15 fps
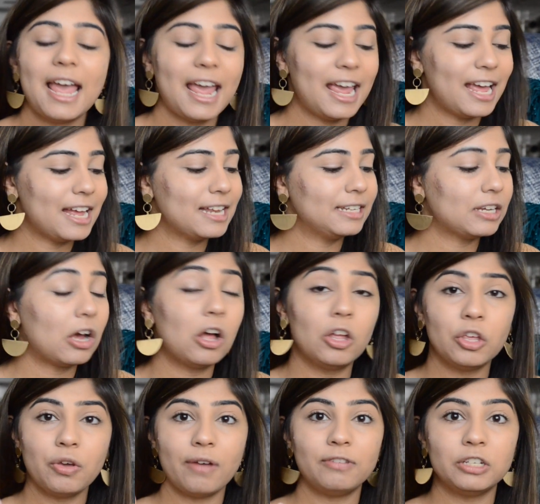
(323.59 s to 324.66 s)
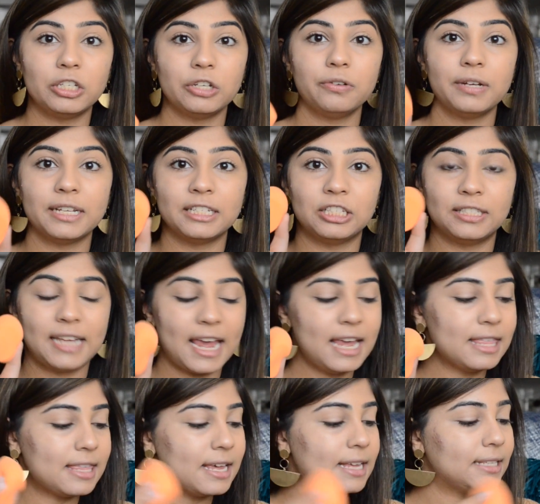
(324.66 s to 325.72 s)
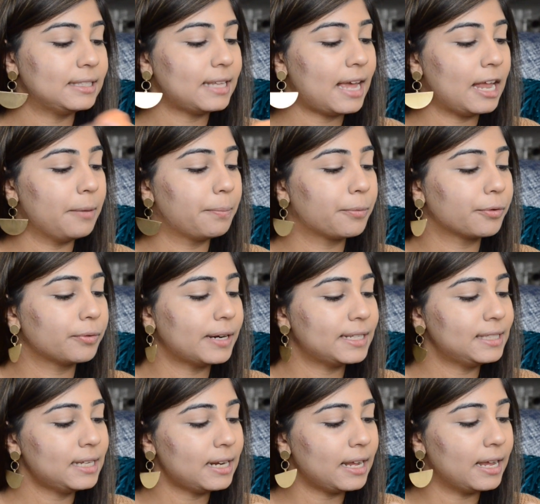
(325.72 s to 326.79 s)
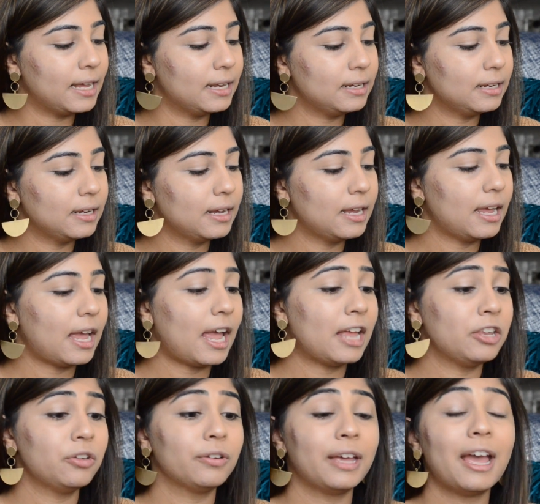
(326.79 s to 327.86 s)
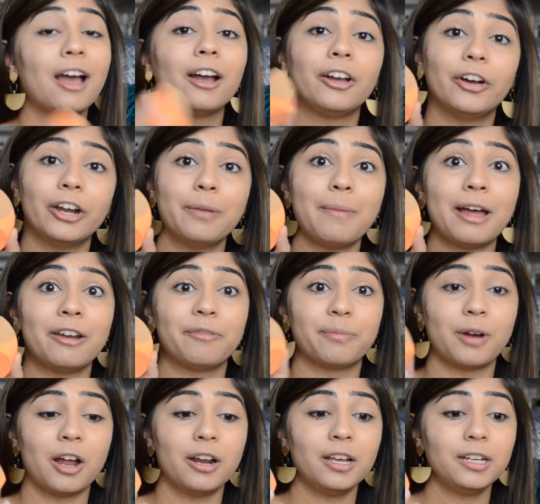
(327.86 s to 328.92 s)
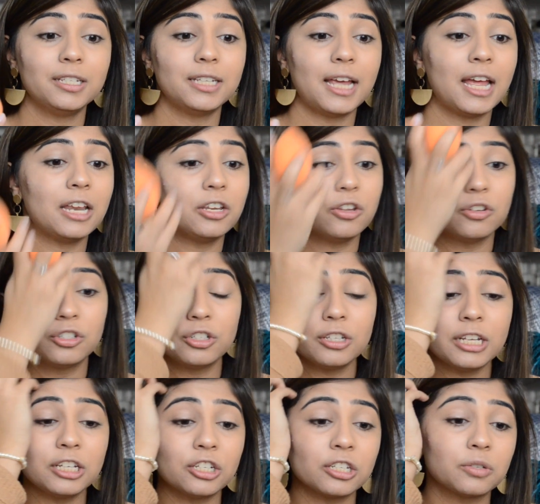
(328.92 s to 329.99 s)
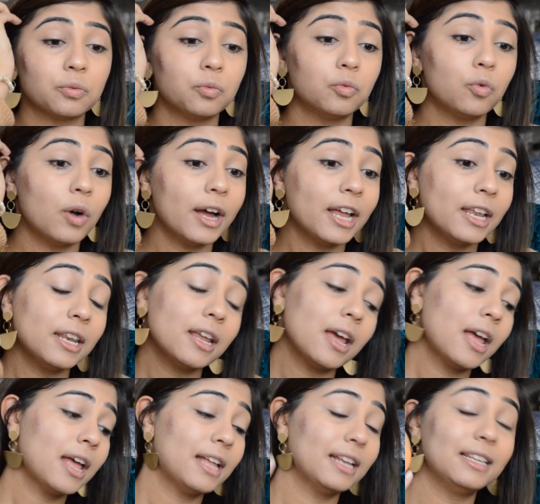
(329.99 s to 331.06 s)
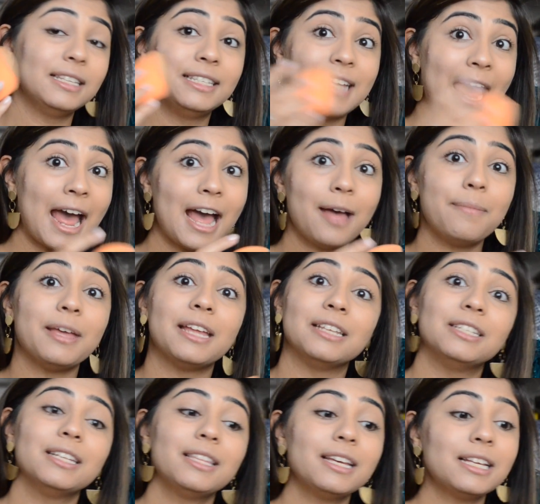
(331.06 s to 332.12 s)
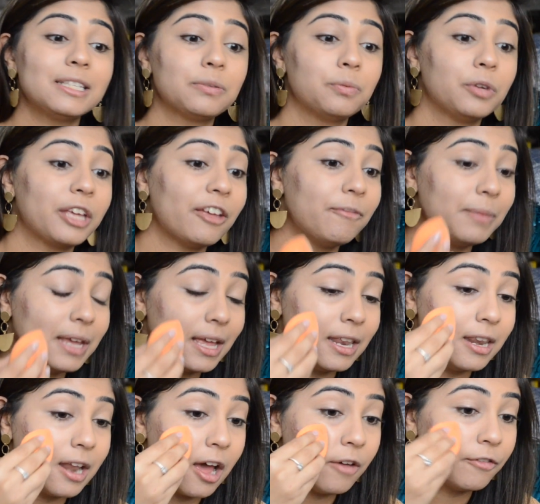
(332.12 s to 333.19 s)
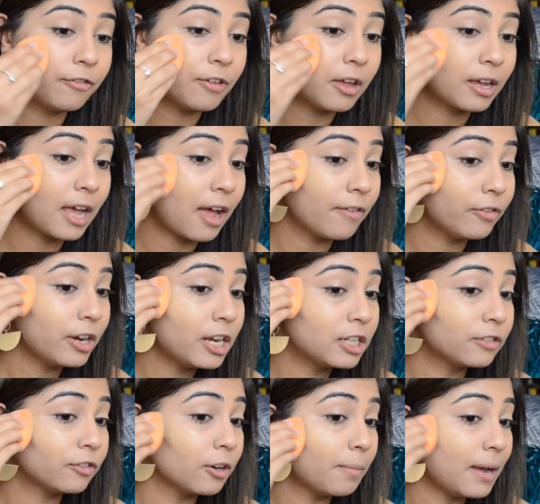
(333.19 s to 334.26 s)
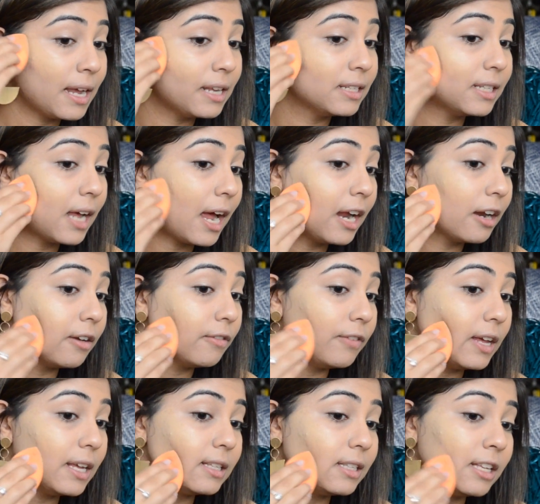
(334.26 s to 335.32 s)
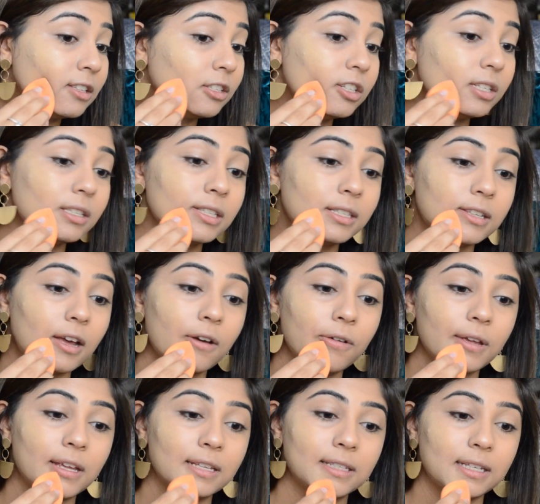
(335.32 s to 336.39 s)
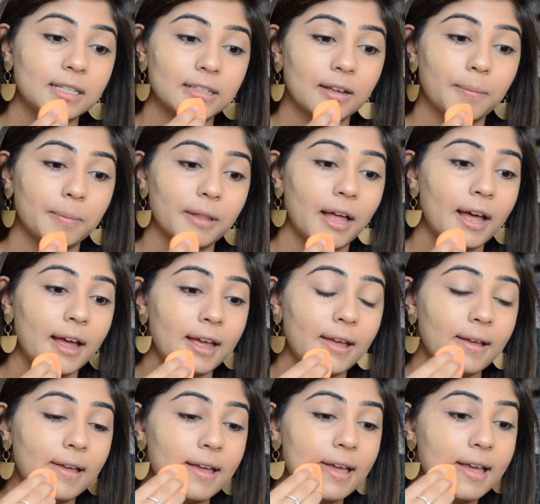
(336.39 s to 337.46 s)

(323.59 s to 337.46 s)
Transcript: and all you have to do is take this and press it in, and you'll get a good amount of product, and usually just one dab into this will give me enough coverage for my entire face. It's just so easy to apply,